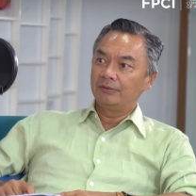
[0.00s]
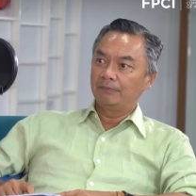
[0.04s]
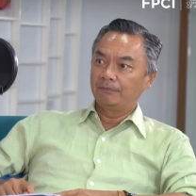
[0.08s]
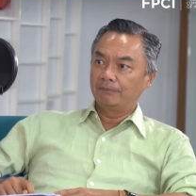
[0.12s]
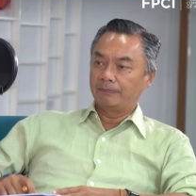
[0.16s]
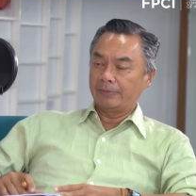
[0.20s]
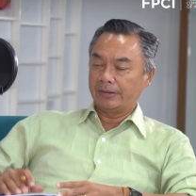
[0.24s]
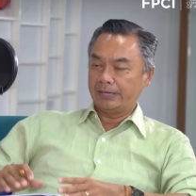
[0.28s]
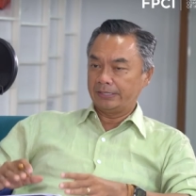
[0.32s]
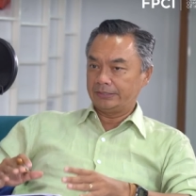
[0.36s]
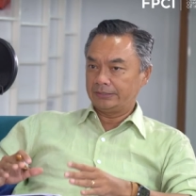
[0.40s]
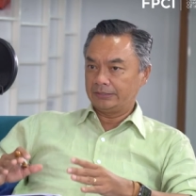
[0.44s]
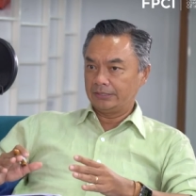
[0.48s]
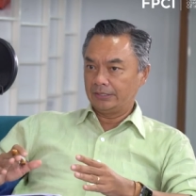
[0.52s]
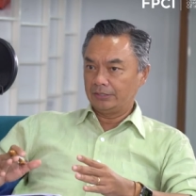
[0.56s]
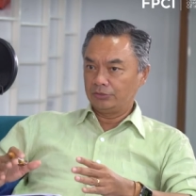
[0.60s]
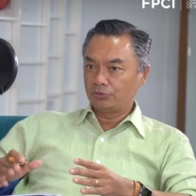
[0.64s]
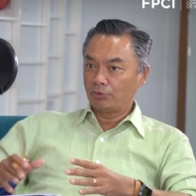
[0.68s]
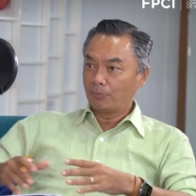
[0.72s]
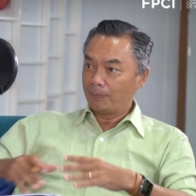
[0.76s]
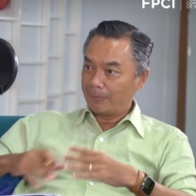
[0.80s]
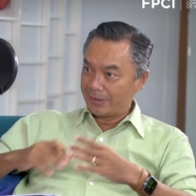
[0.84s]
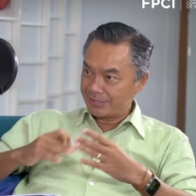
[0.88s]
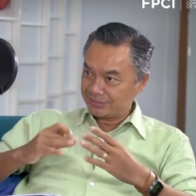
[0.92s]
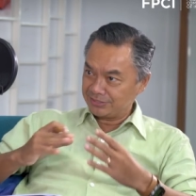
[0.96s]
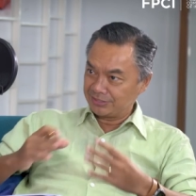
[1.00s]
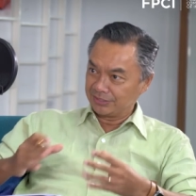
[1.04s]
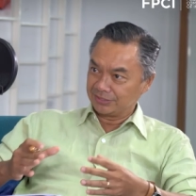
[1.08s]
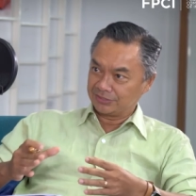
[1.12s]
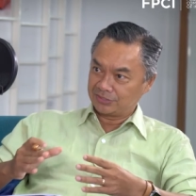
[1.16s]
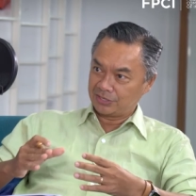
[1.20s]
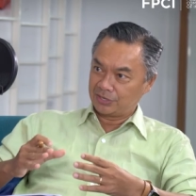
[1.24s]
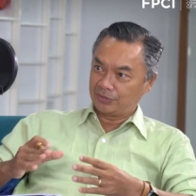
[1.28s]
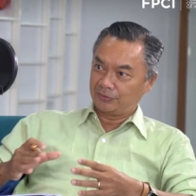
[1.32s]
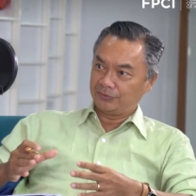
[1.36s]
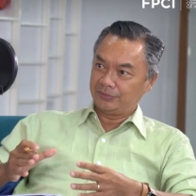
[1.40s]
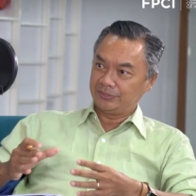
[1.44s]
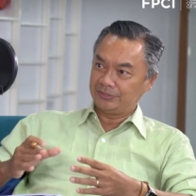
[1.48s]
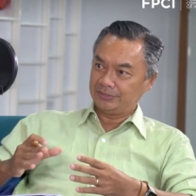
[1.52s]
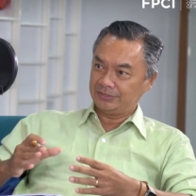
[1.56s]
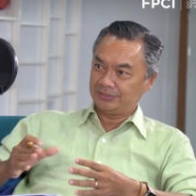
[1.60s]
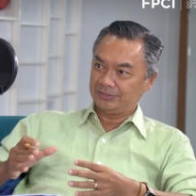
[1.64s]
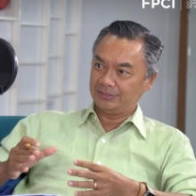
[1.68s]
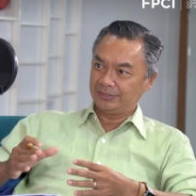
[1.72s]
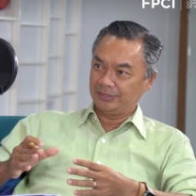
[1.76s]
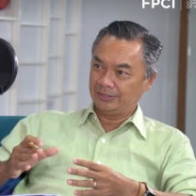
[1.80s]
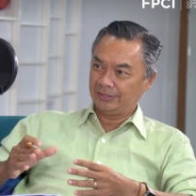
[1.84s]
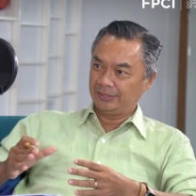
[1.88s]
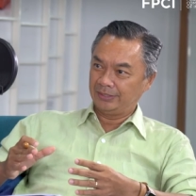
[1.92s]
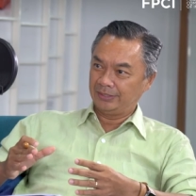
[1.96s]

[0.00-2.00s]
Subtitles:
but domestic terrorists,